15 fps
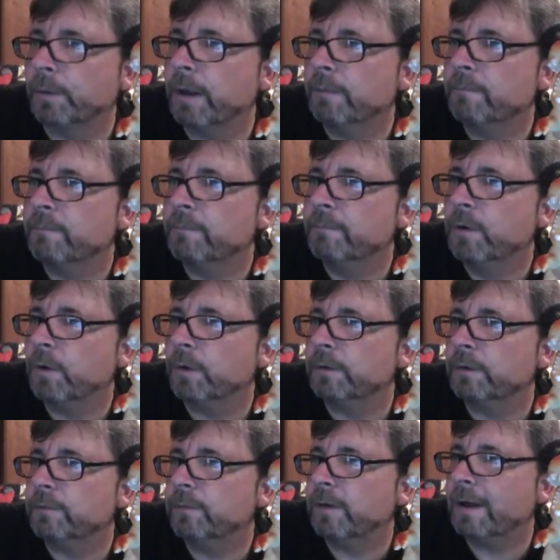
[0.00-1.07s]
I'm going
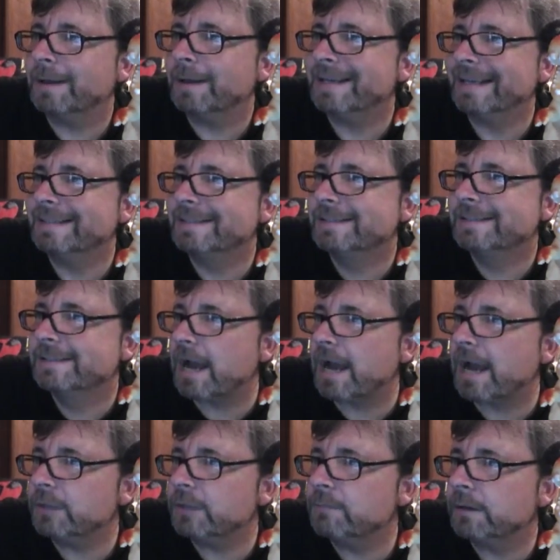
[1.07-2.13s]
to find a
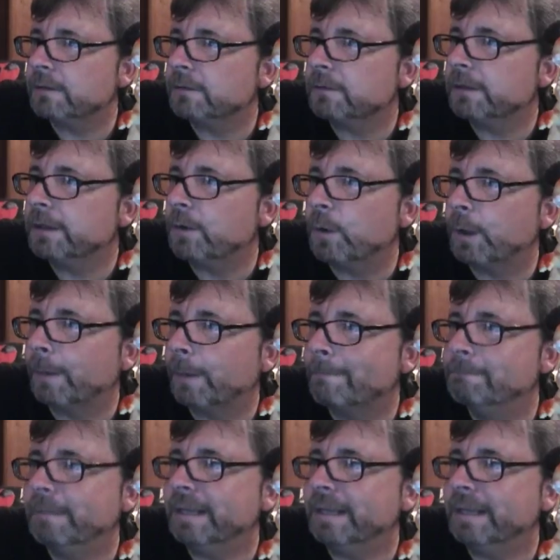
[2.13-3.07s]
documentary on